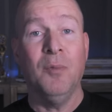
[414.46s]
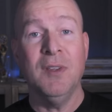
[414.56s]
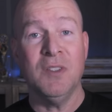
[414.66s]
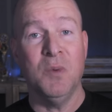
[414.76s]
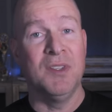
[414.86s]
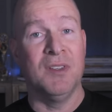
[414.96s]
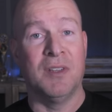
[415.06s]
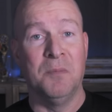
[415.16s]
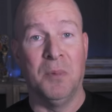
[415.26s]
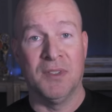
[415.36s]
This was a
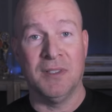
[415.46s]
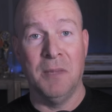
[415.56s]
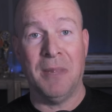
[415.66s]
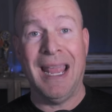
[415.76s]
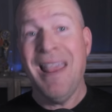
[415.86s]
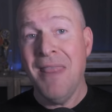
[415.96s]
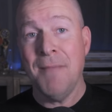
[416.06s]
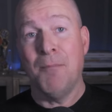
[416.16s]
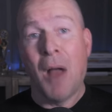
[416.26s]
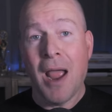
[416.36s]
simple slip, and
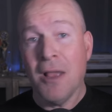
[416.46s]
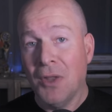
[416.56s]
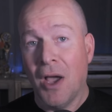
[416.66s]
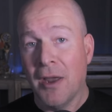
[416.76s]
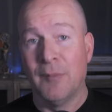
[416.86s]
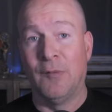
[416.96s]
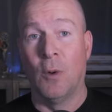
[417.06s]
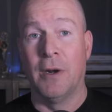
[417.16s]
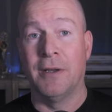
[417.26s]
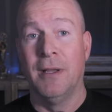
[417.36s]
they piled on him
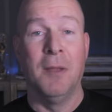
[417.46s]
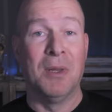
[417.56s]
for it.